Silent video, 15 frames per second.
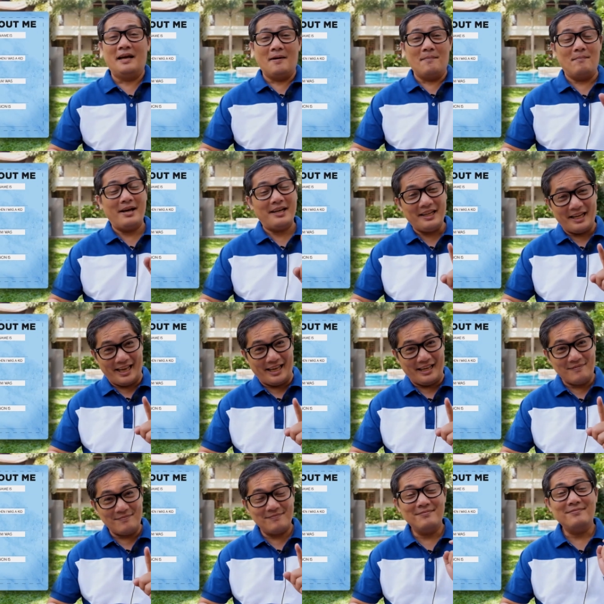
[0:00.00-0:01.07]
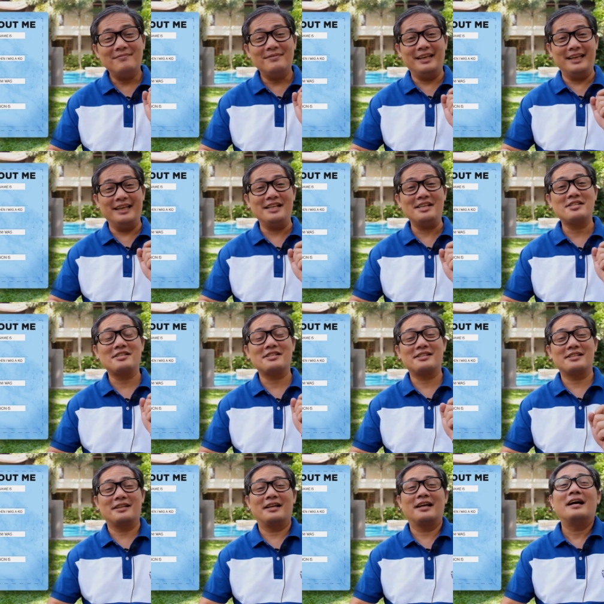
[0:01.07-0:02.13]
My name
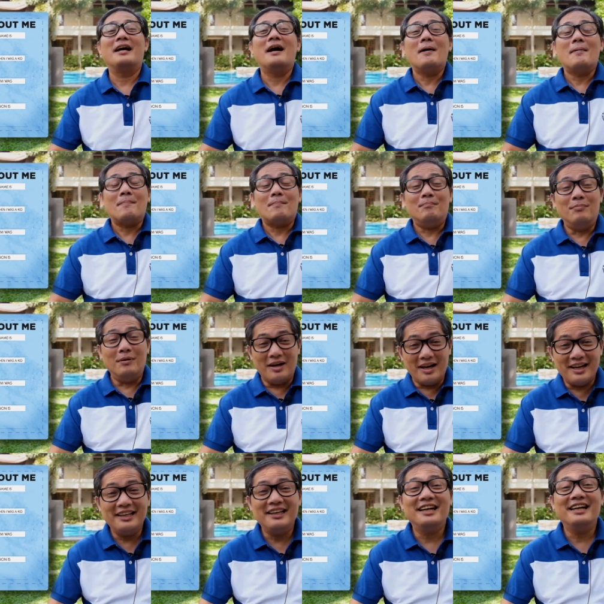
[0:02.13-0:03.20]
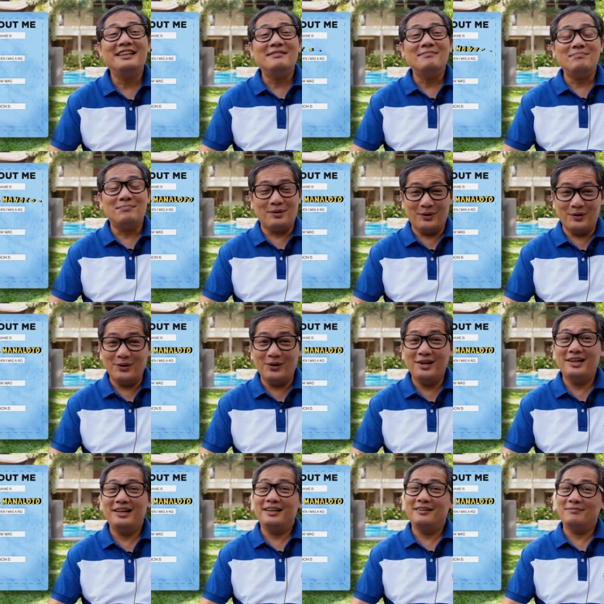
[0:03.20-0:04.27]
is Brian
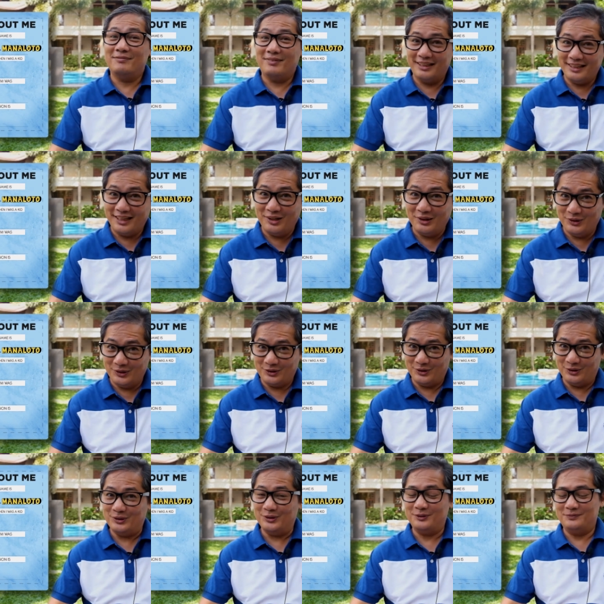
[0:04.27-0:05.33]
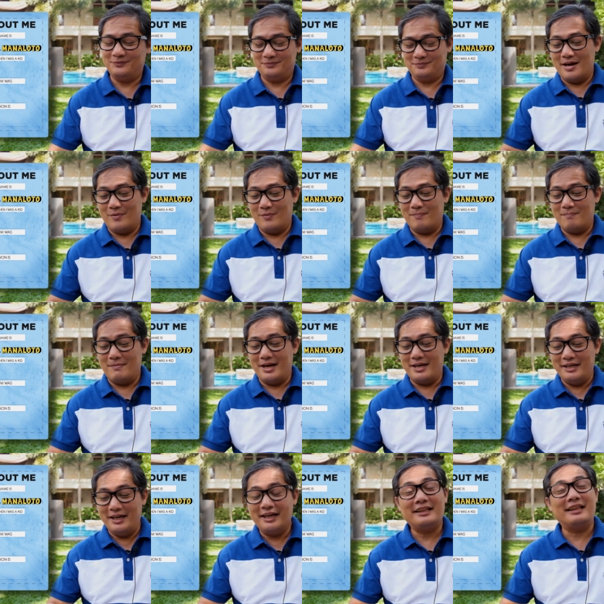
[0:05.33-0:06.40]
Paul Manaloto. My
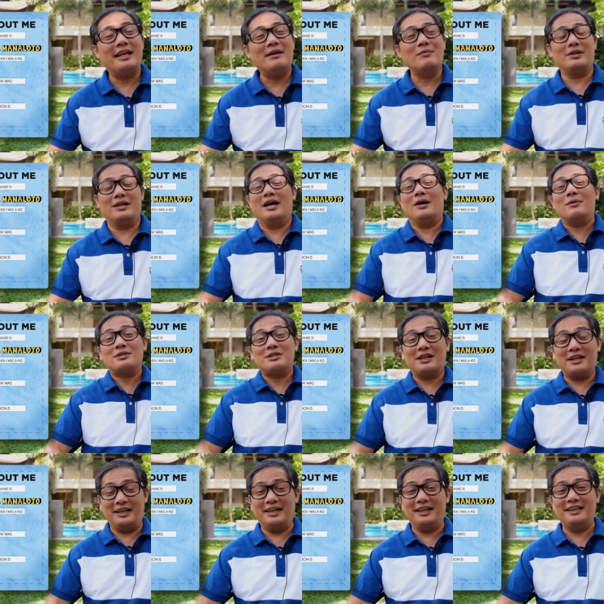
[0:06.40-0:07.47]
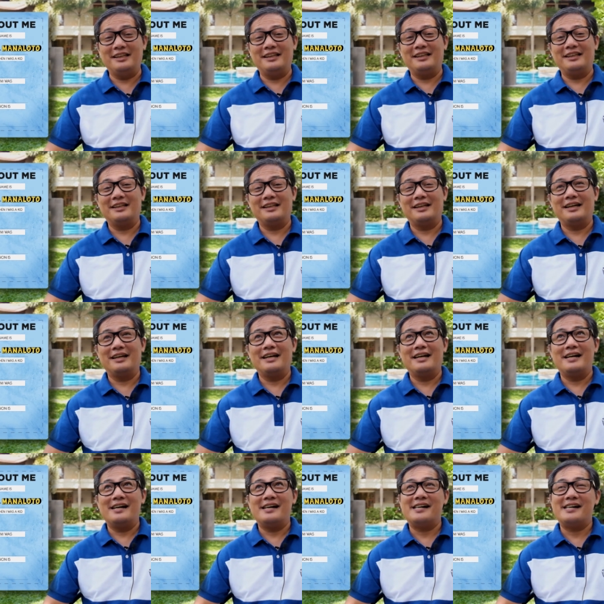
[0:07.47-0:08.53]
nickname when I was a kid
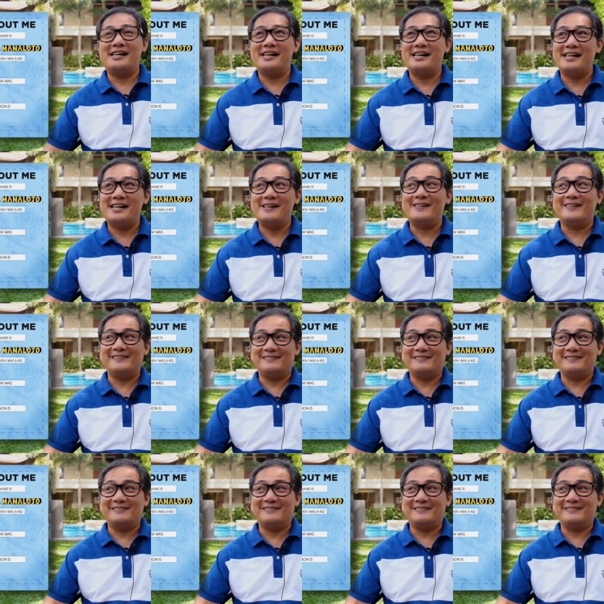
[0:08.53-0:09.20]
uh,